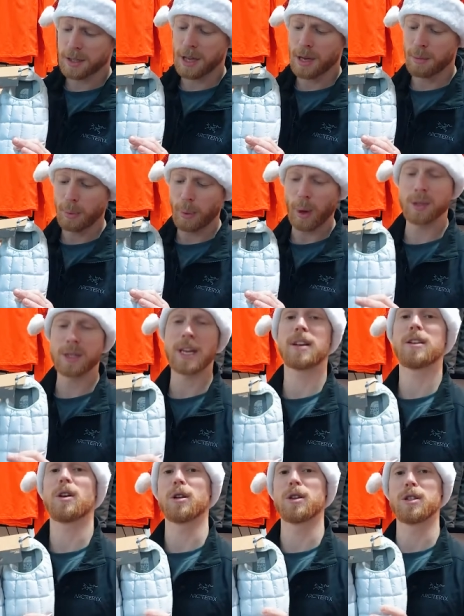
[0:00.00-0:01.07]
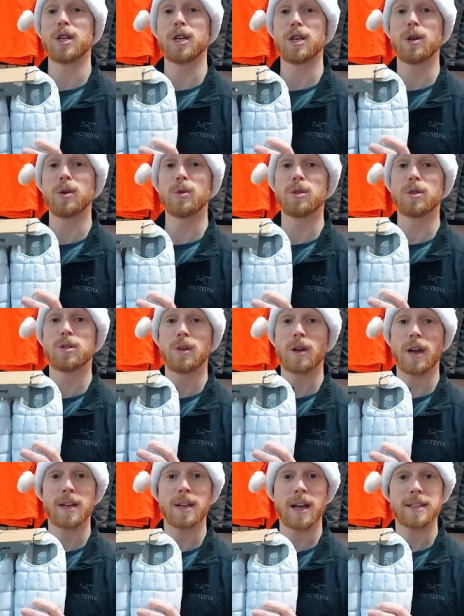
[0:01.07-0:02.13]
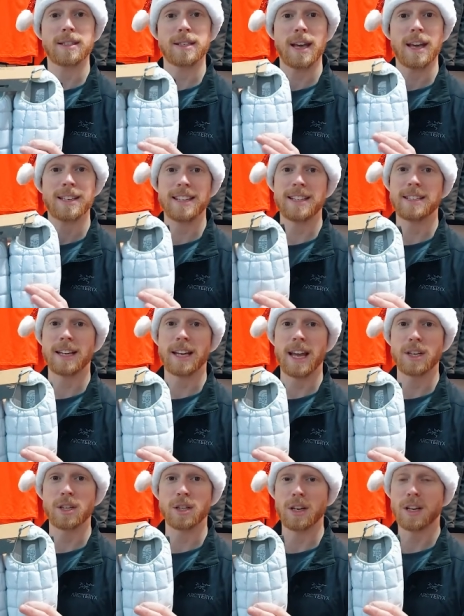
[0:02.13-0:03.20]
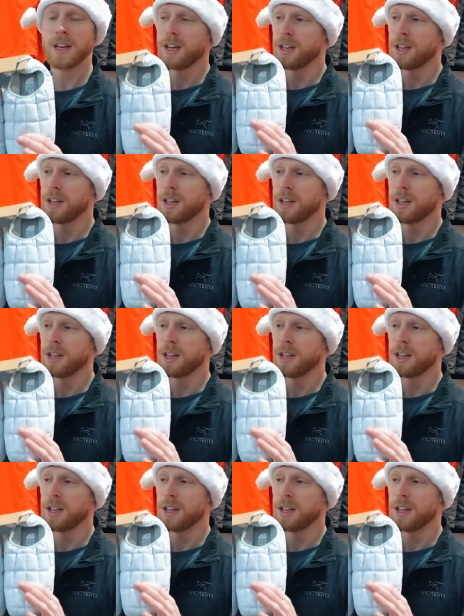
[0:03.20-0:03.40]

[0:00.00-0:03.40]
thermoball technology used uh, as, as insulation,